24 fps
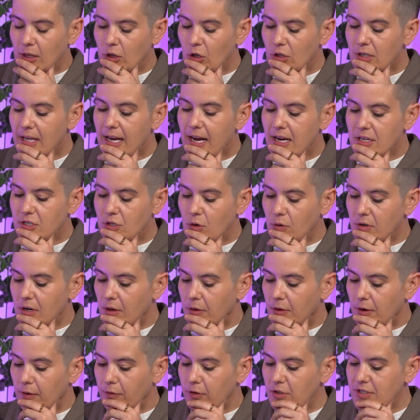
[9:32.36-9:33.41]
look like I zoned
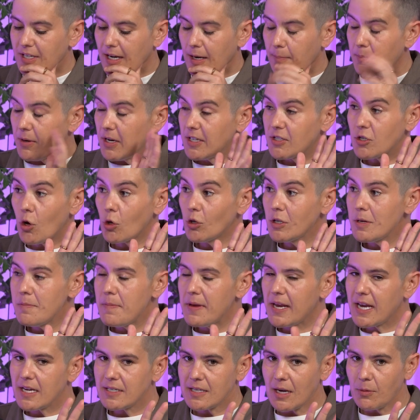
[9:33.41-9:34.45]
out there for a second, but it's only
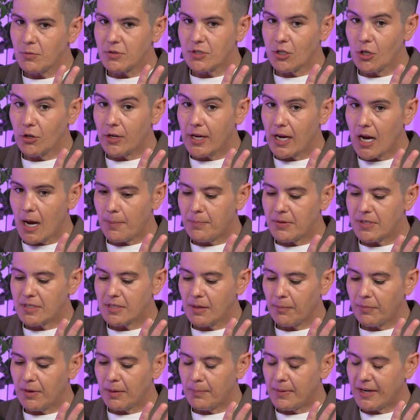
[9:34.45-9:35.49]
because I was looking up
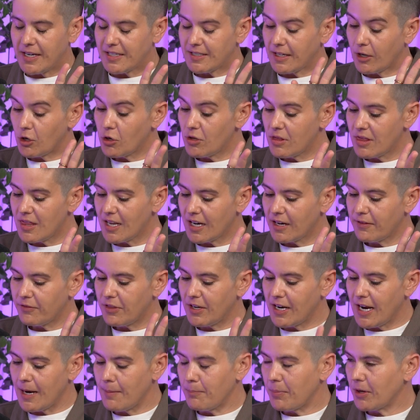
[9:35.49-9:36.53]
something because I couldn't think of
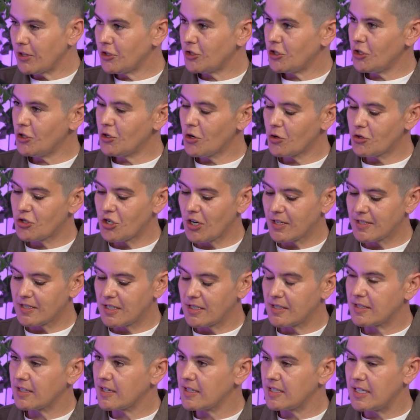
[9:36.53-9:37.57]
the name. But do you know
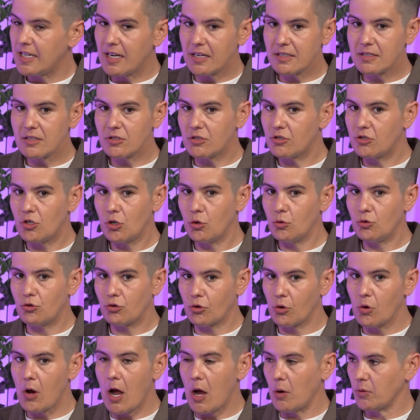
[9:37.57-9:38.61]
Justin's? Because he doesn't do
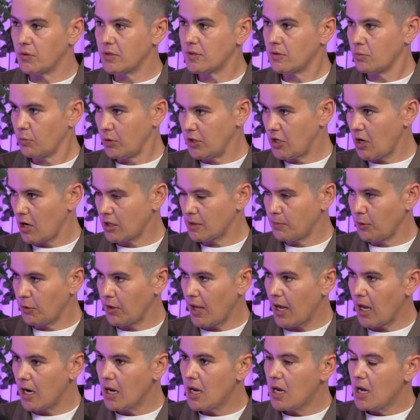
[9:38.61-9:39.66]
Drew House. We talked about
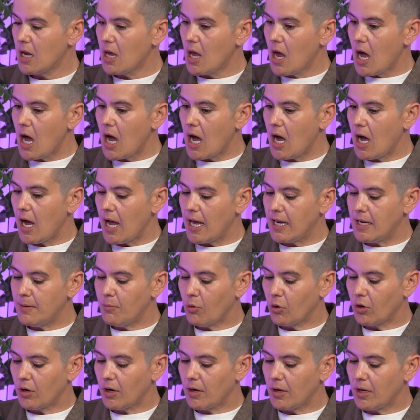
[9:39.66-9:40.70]
that
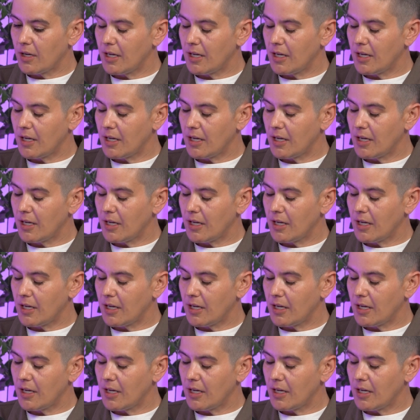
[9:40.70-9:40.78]
anymore.